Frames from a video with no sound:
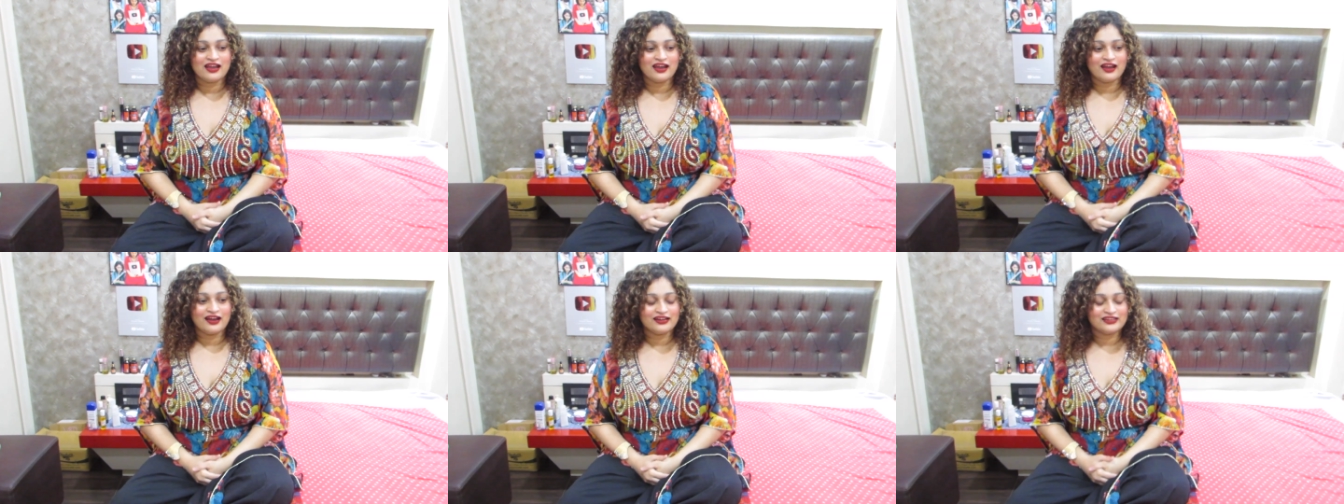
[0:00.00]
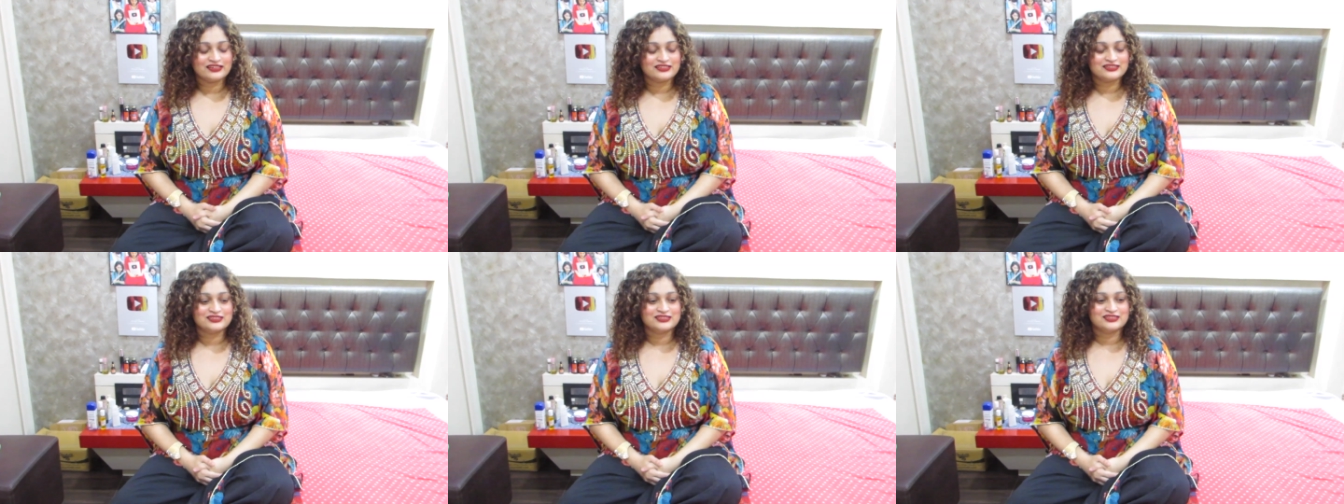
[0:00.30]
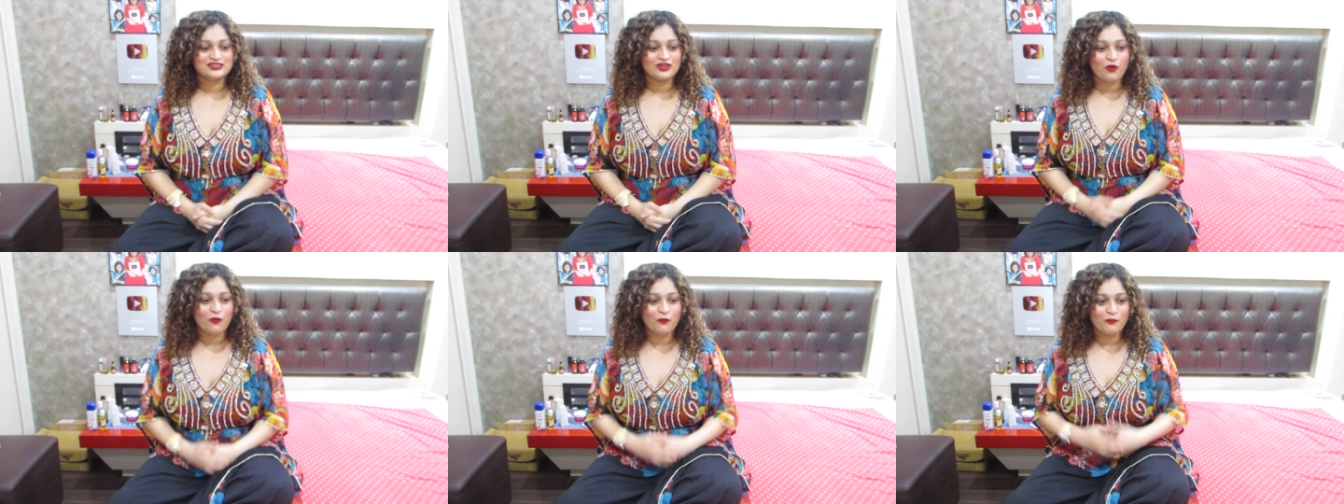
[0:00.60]
uh, it's
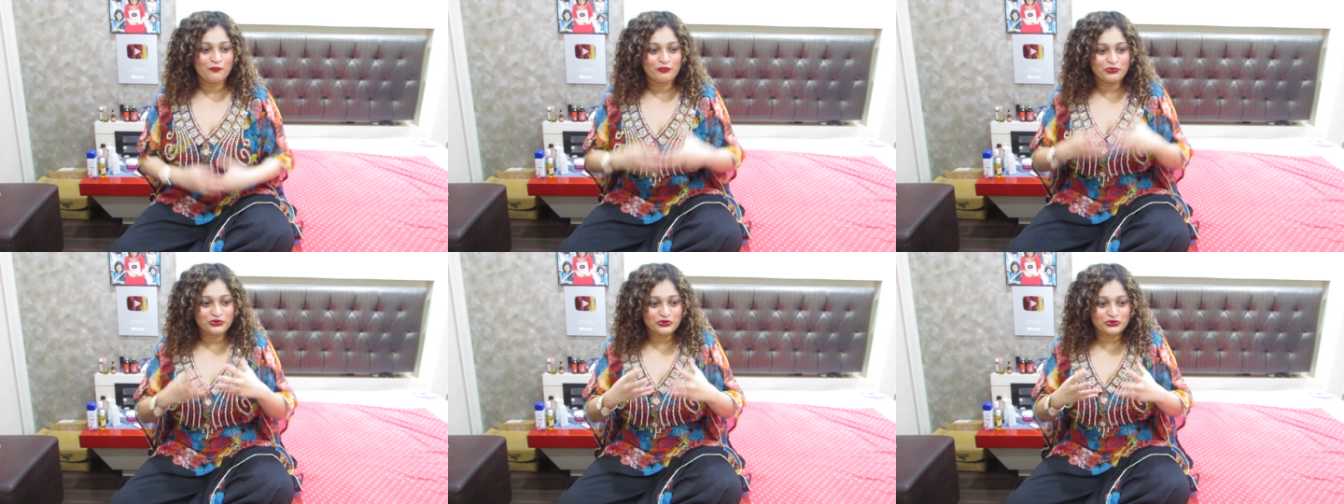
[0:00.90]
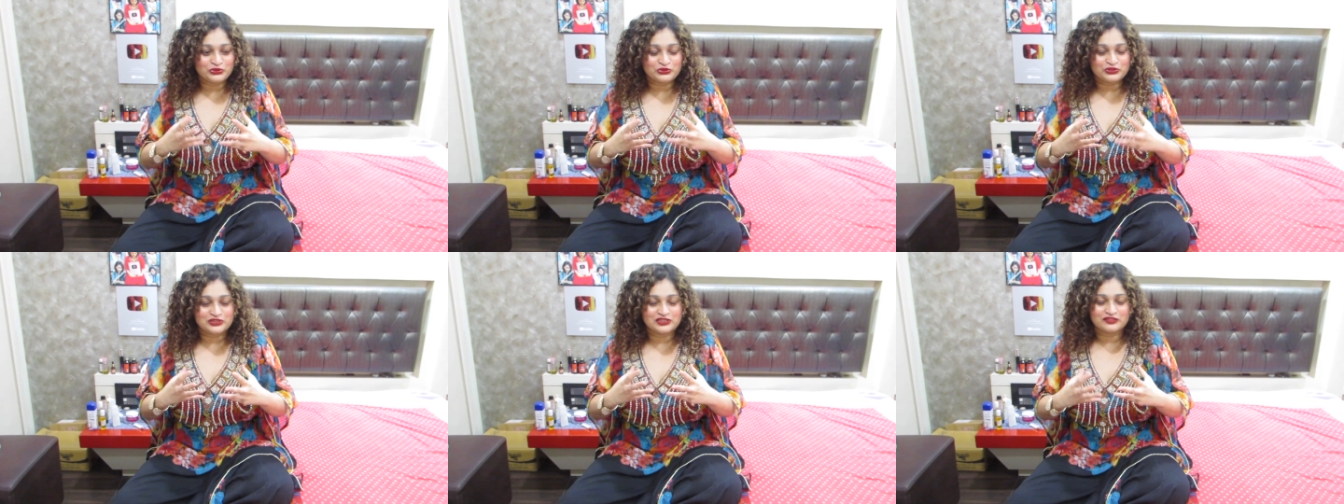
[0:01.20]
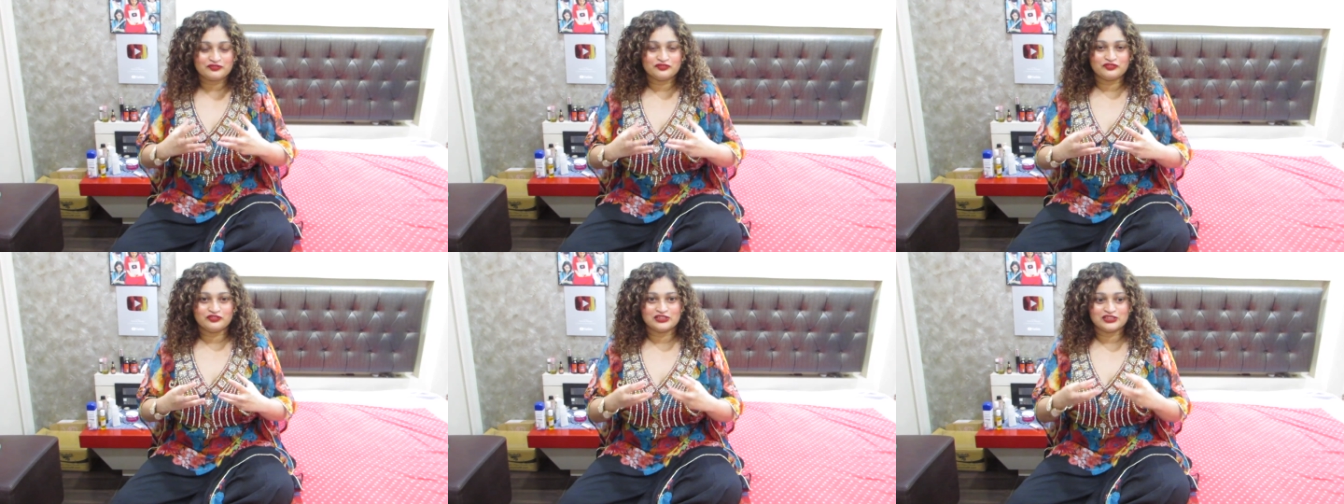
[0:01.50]
so
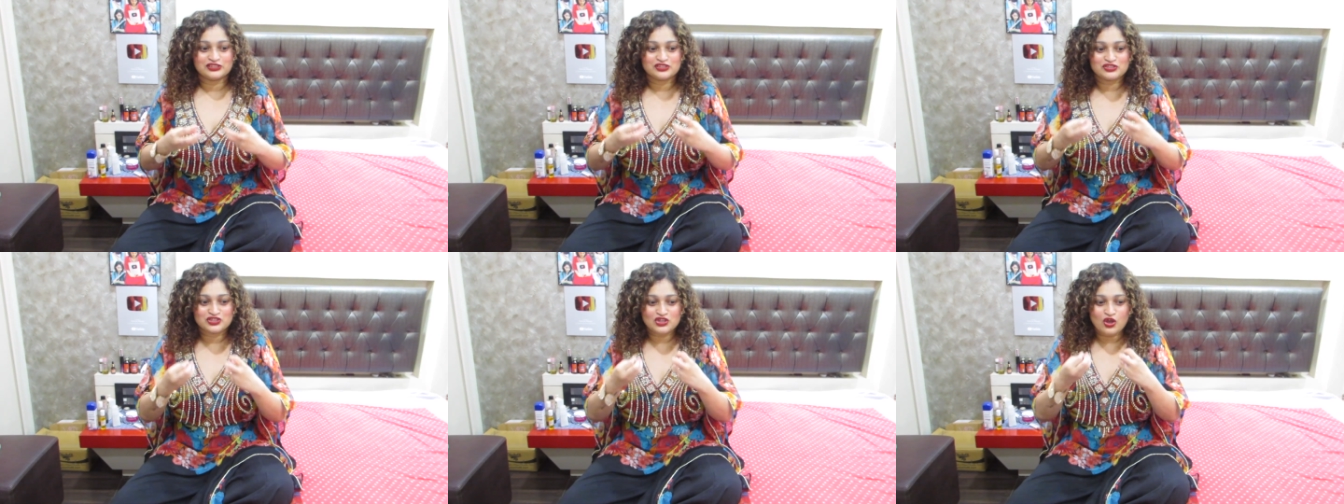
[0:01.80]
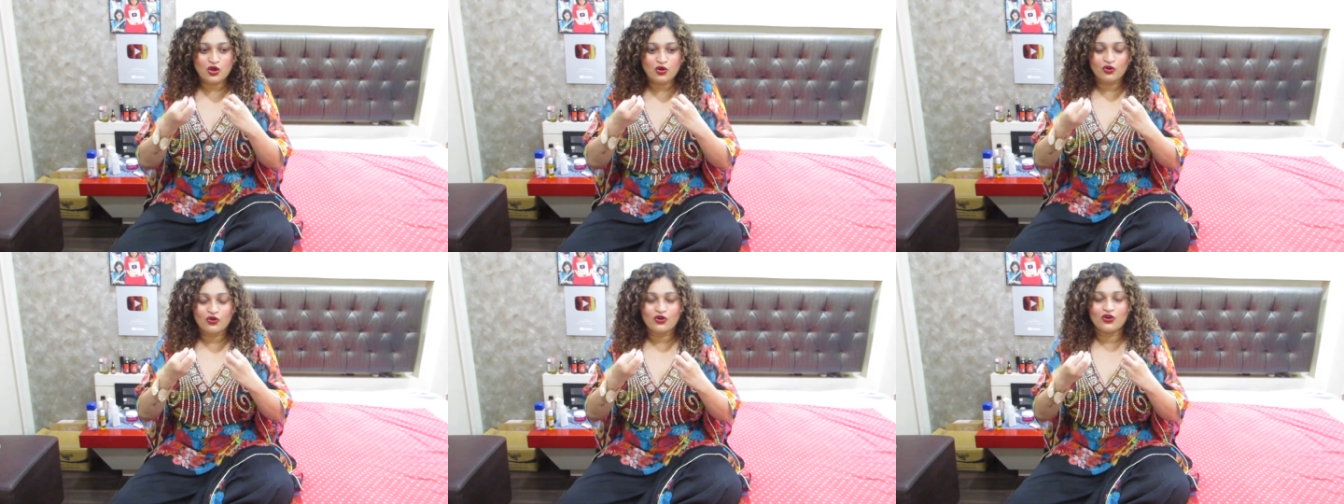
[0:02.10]
beautiful it's so